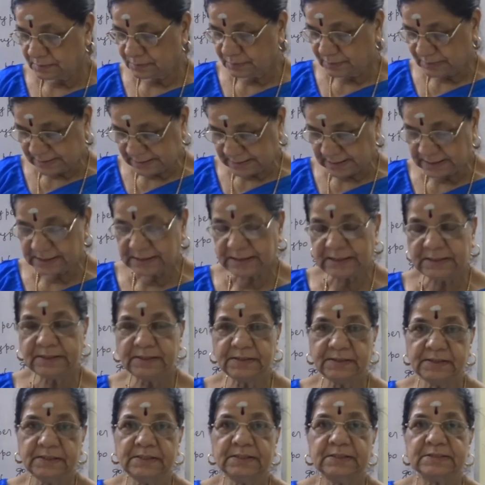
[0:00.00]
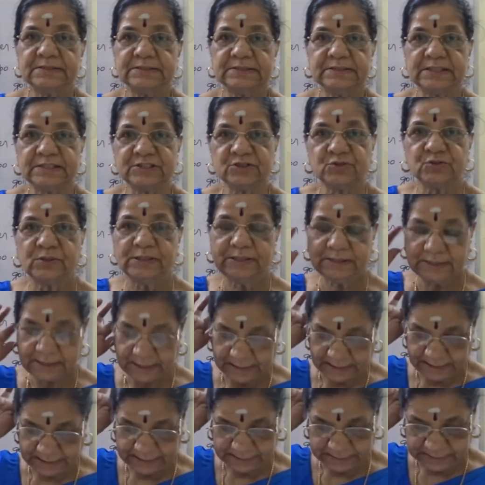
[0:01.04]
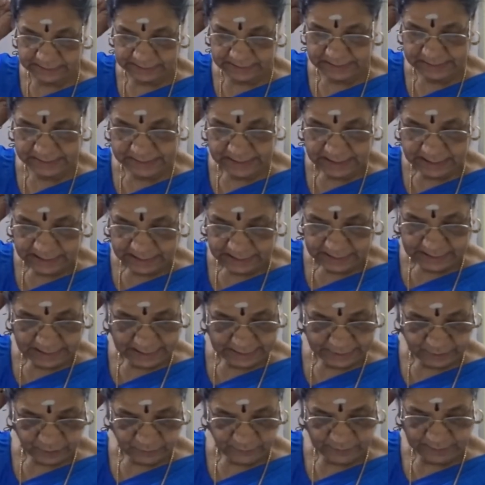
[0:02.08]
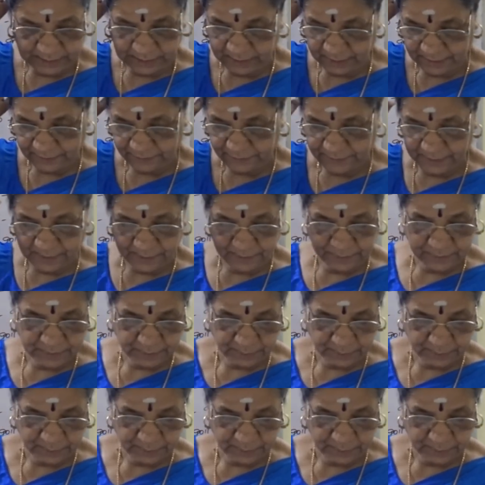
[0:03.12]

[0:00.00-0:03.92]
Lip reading: secondary sexual characters that you will learn from